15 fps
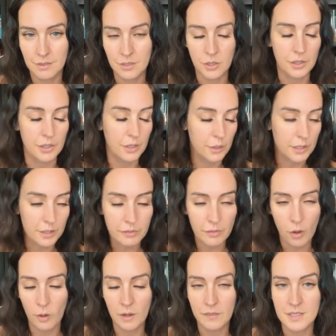You can do it on your
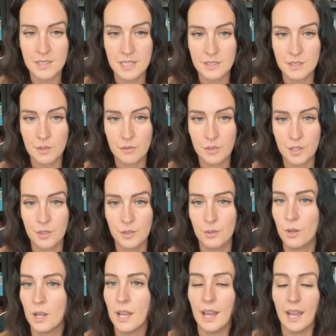phone if it's easier for
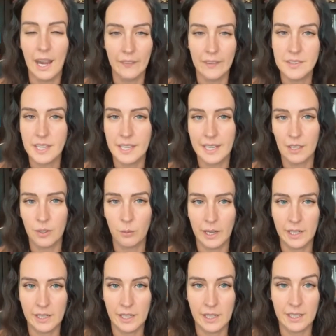you. I like to hand
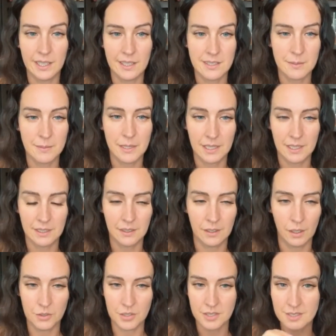write it. It gets me, you
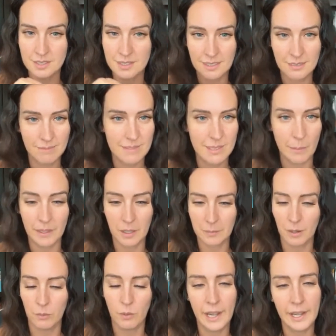know, just something
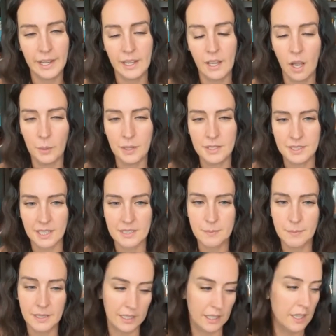about writing always
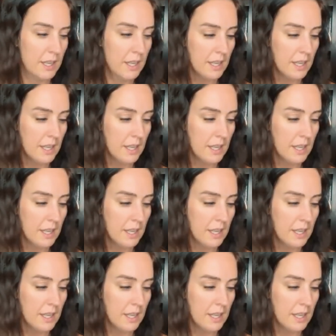gets me